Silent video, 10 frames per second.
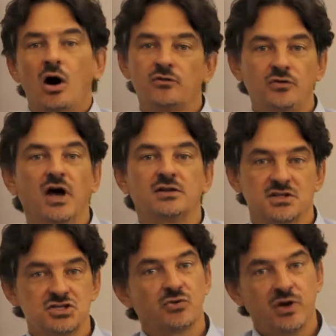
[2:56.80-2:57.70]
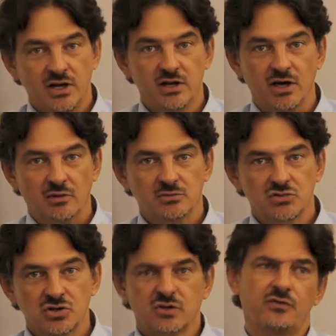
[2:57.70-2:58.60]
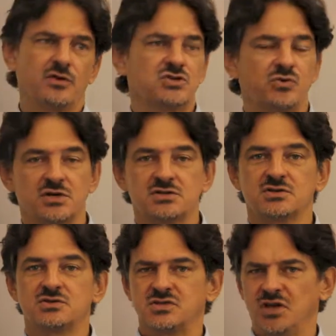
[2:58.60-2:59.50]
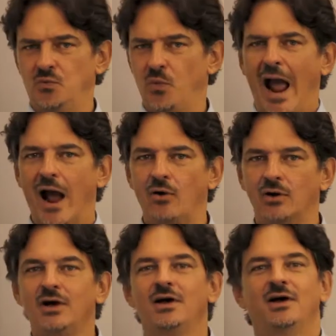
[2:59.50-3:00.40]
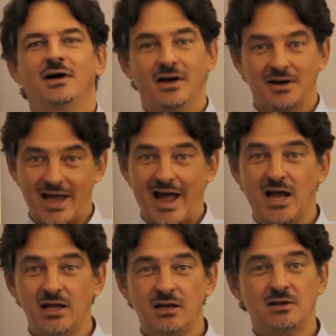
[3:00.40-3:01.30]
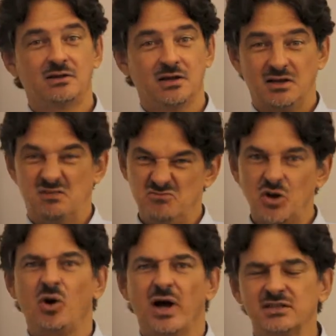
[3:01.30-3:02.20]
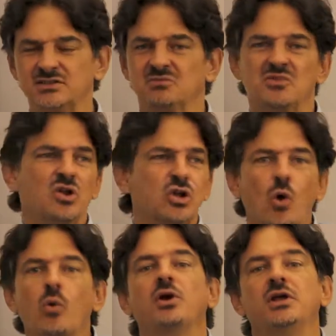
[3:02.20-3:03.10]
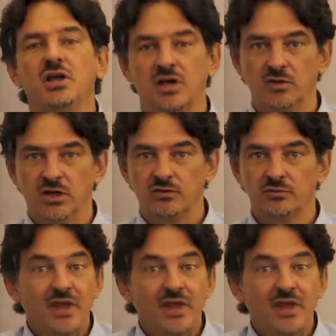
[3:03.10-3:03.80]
of not such a great income. So the first question is to say, wow, a guy that, you know, has a lower income level,